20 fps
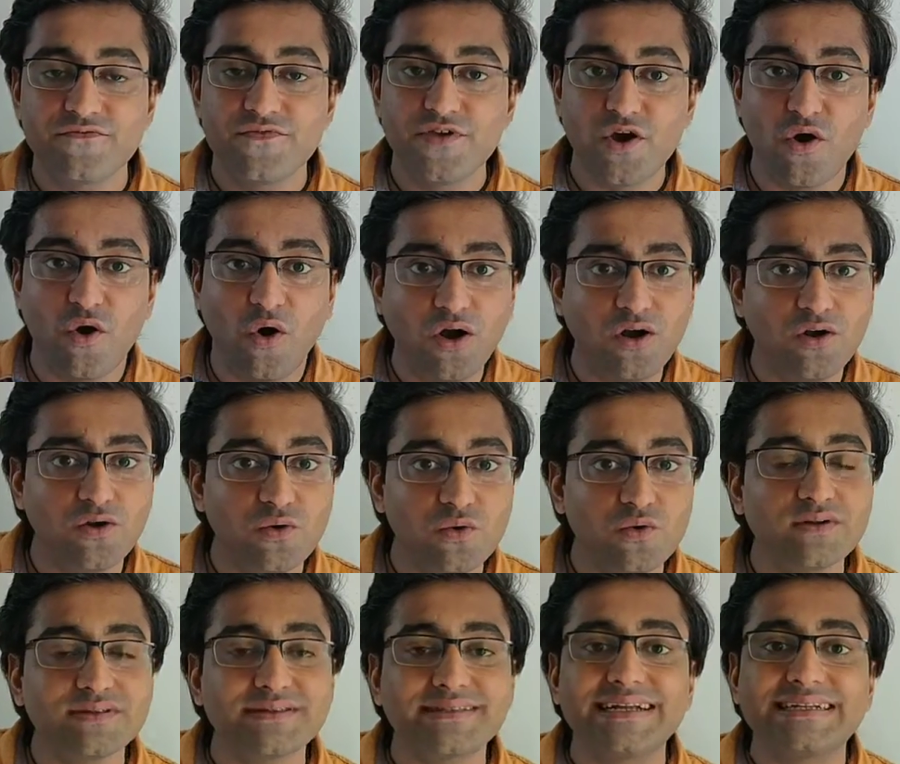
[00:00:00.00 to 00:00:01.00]
We all
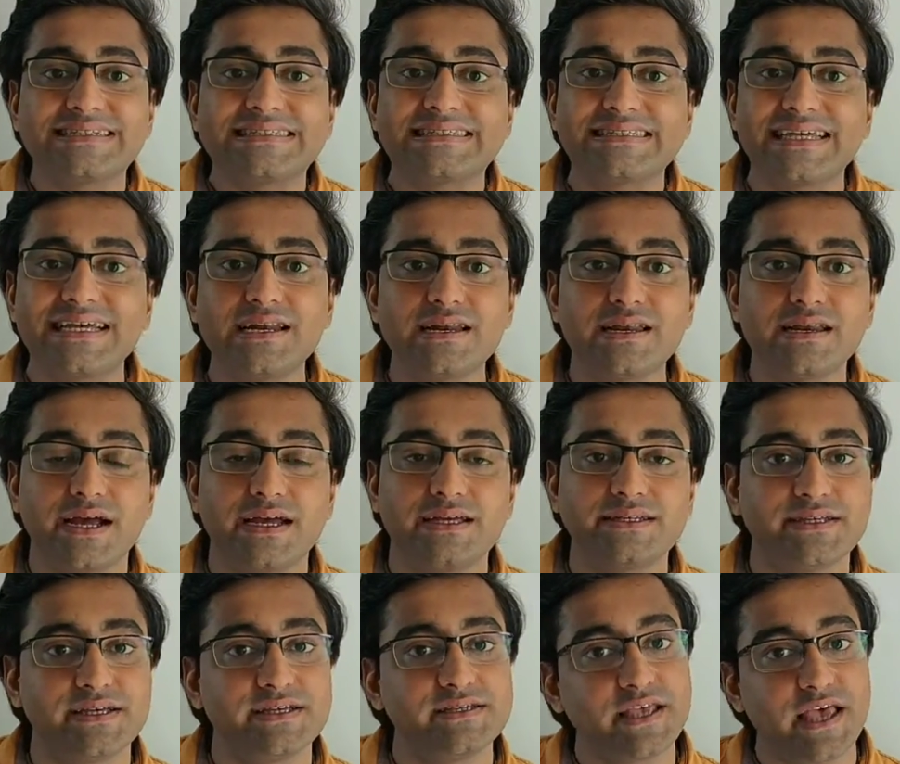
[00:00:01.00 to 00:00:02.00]
know that sun
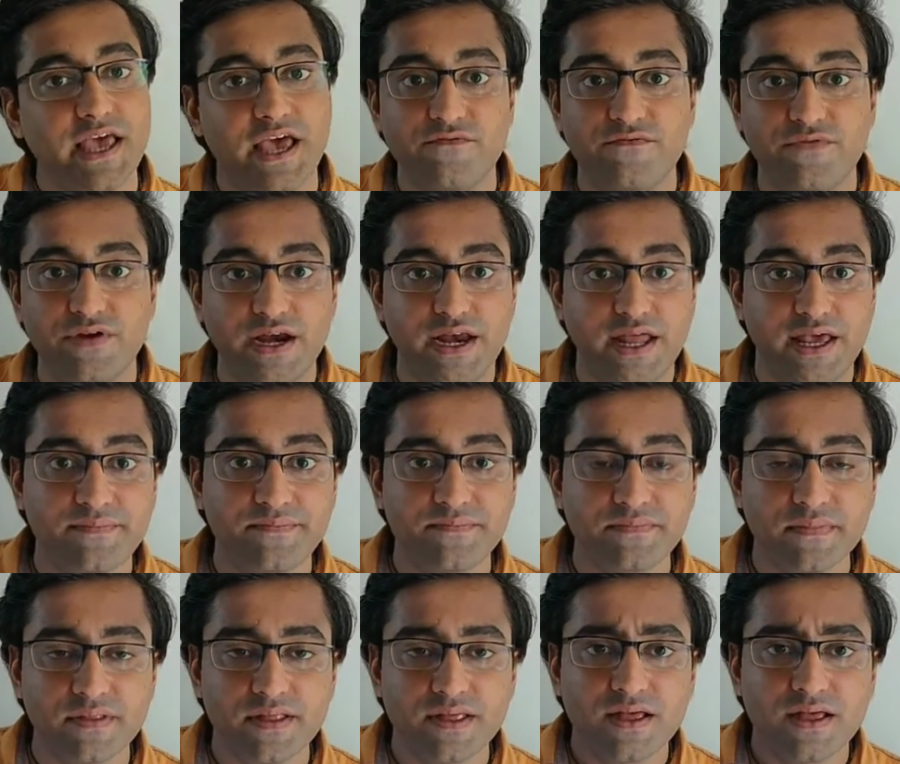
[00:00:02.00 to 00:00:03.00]
rises every
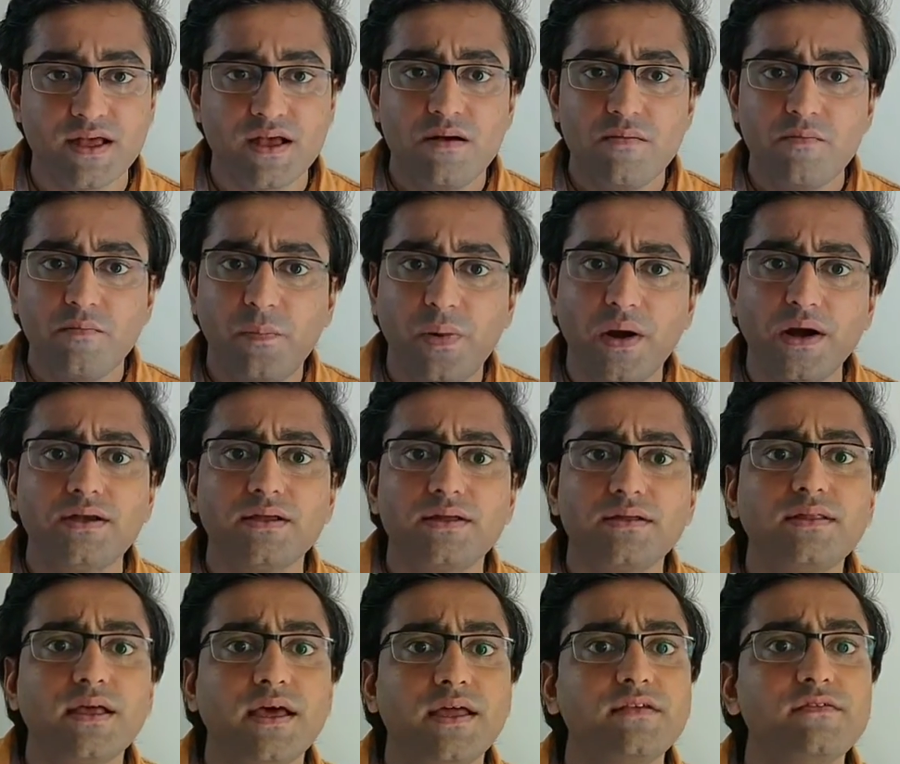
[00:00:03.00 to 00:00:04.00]
day,
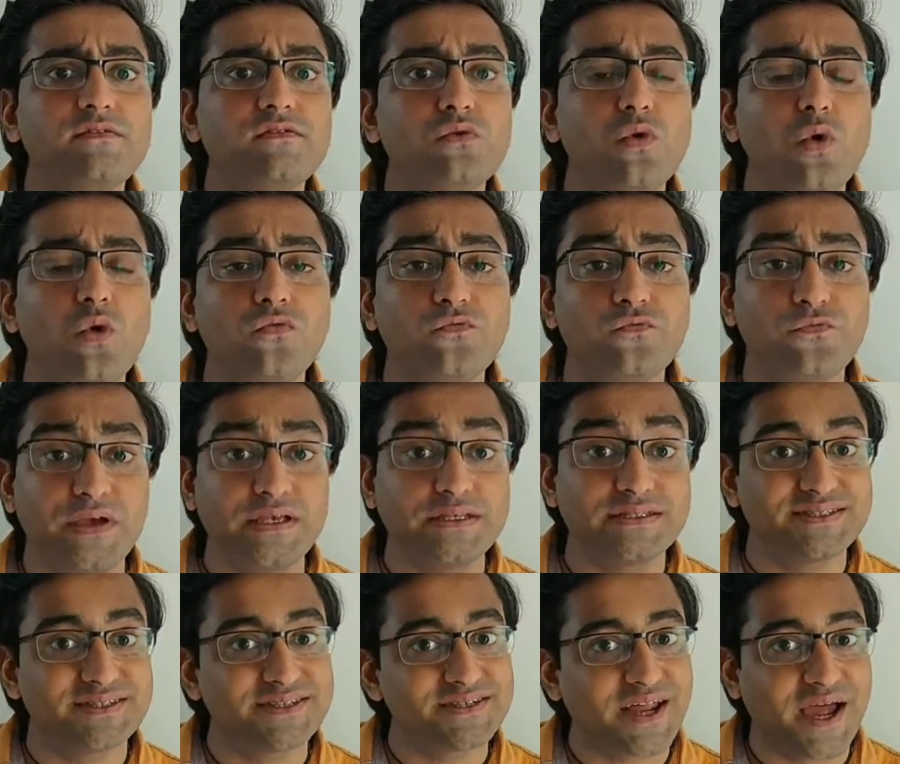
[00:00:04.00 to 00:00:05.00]
but there is no
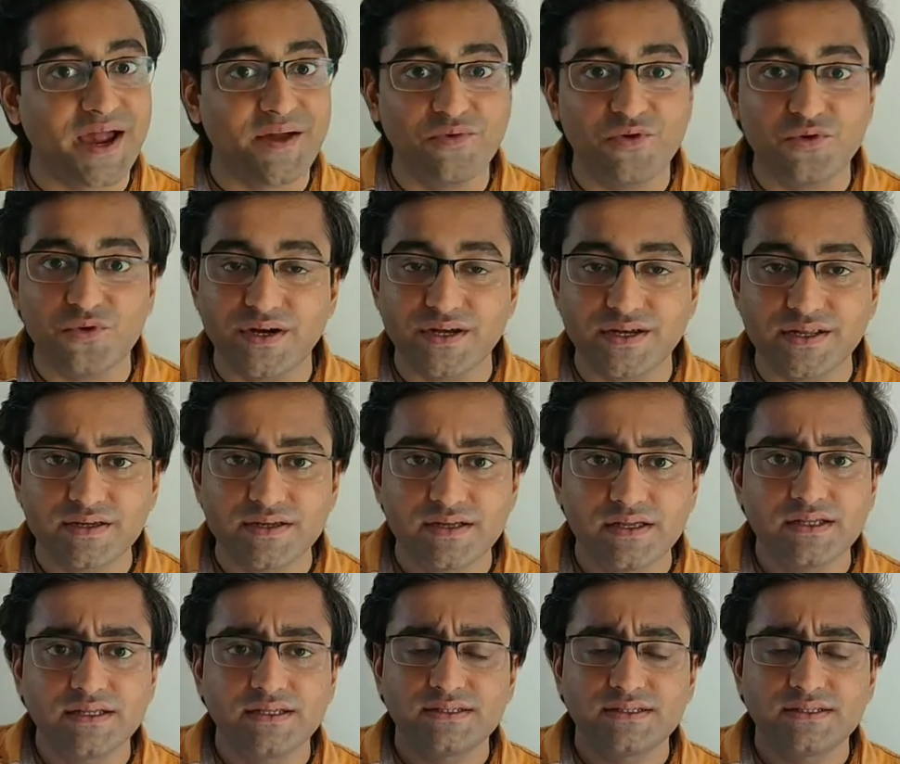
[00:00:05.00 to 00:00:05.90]
fixed time to it.